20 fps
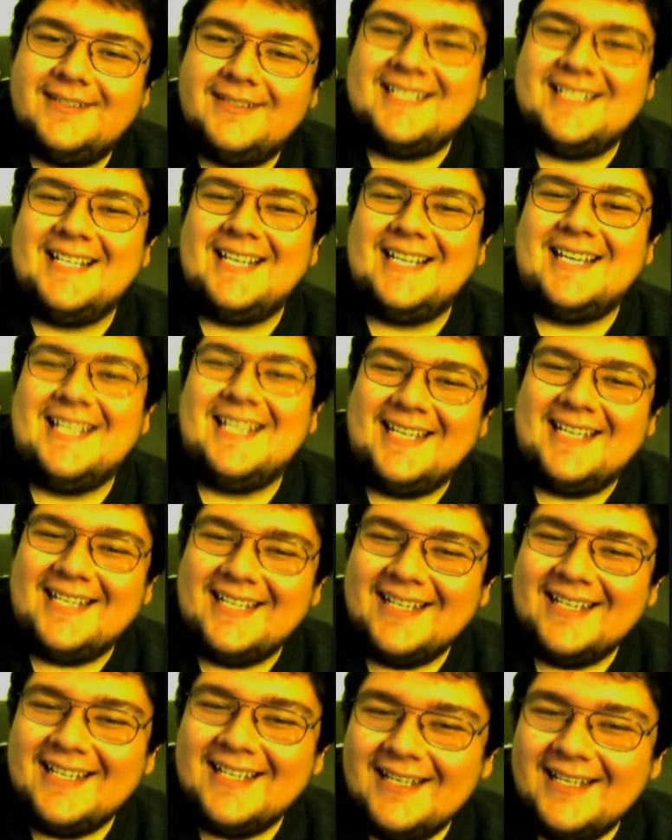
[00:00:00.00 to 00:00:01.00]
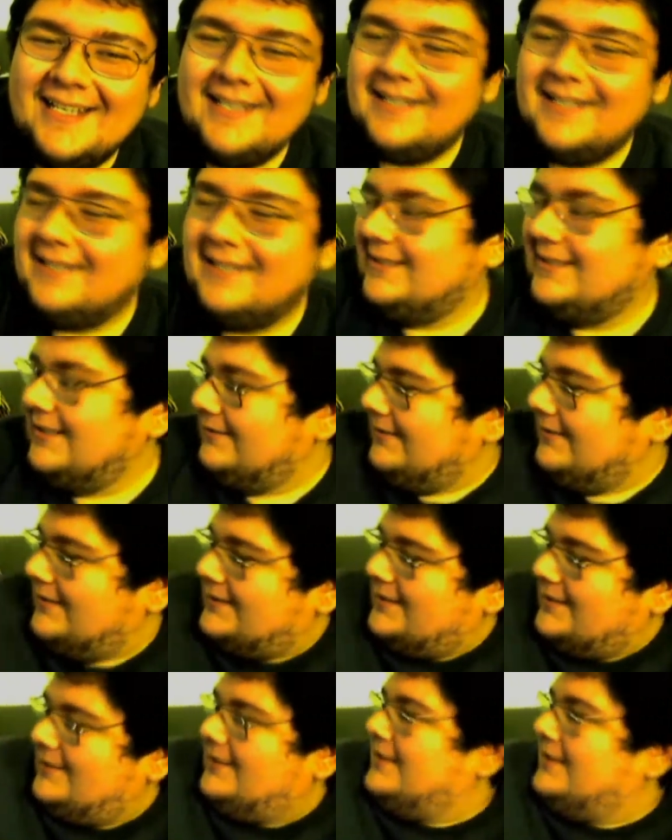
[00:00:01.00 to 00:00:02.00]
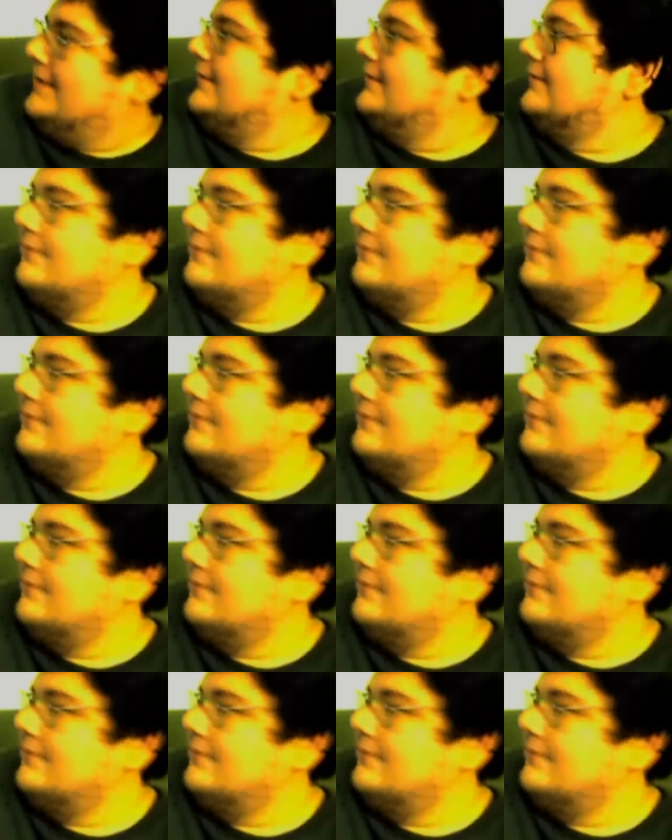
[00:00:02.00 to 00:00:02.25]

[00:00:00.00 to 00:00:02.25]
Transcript: Isn't that right, Terry?